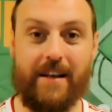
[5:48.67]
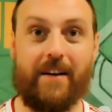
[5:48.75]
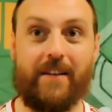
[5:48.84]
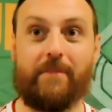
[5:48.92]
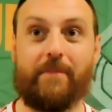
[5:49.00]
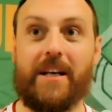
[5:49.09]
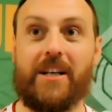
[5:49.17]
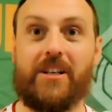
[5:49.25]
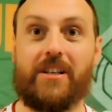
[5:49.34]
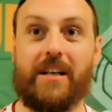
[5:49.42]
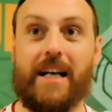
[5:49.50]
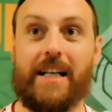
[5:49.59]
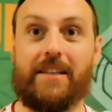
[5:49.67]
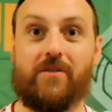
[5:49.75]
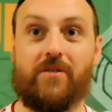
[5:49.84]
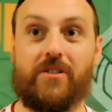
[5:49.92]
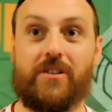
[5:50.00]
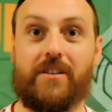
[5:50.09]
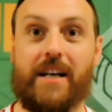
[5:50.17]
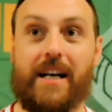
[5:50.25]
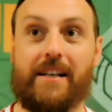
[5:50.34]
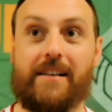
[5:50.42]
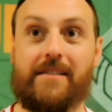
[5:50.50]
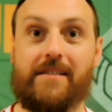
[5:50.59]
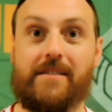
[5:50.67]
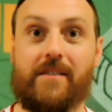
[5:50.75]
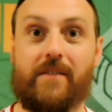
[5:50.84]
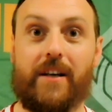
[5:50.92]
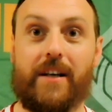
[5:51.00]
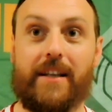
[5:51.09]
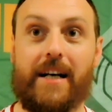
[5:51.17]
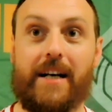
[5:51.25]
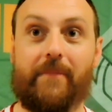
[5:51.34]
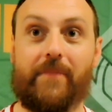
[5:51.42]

on the pitch and crunching tackles and stuff like that.